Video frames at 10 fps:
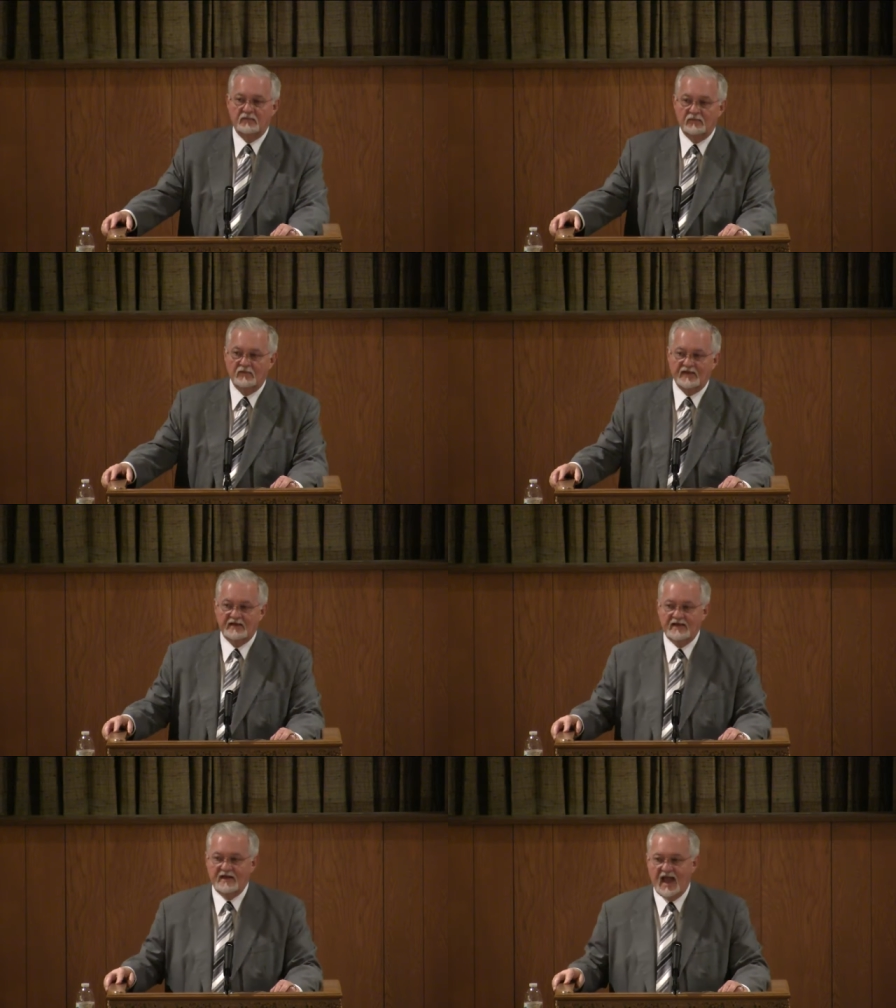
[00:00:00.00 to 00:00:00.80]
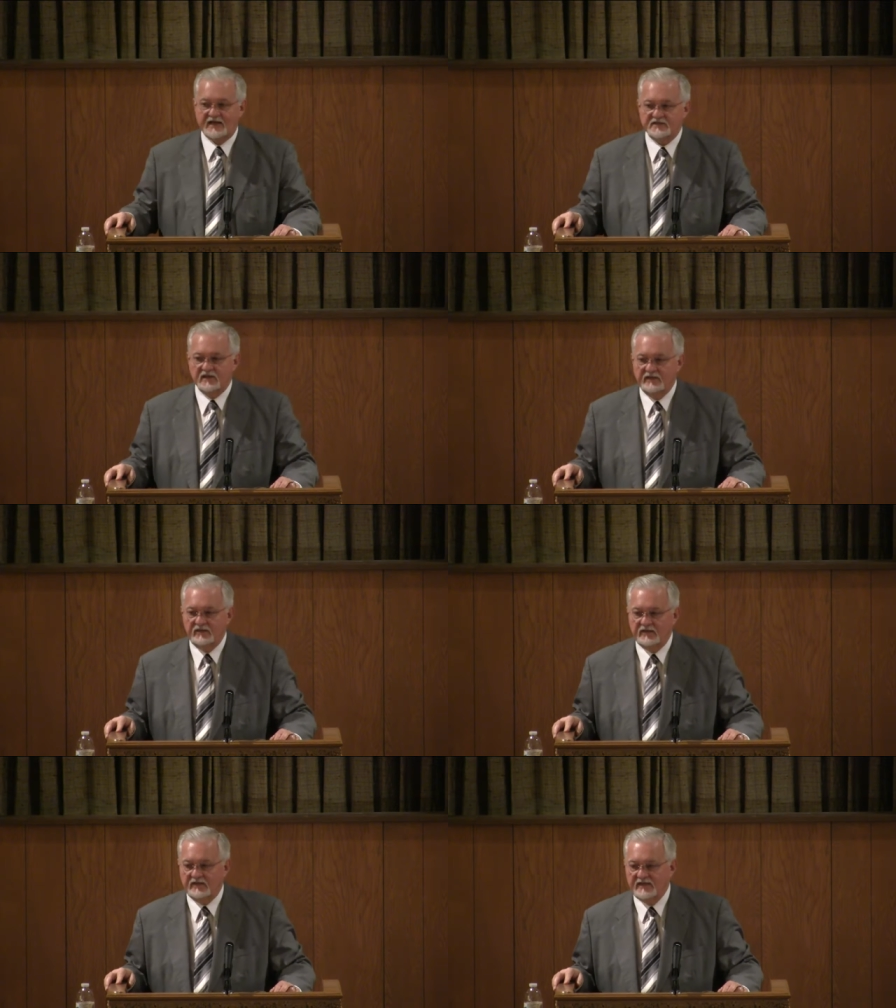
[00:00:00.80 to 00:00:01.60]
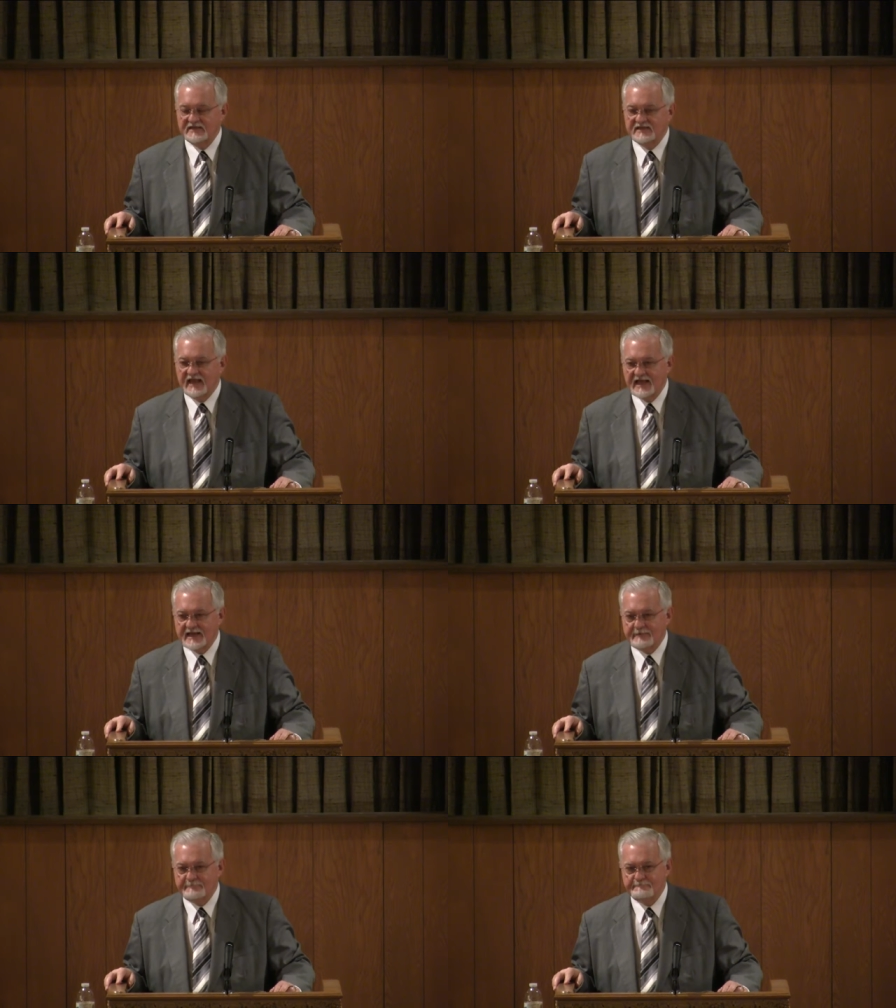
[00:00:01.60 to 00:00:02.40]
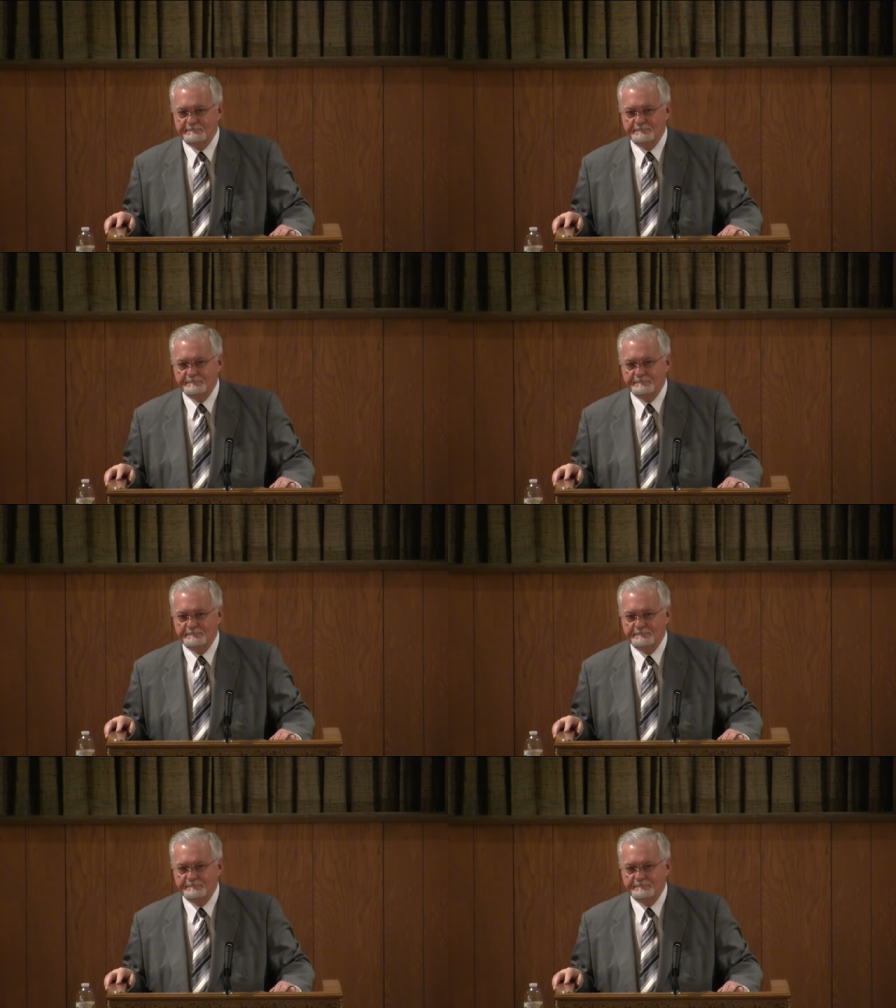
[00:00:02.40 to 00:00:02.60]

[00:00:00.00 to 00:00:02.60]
Well, they didn't actually do it in his name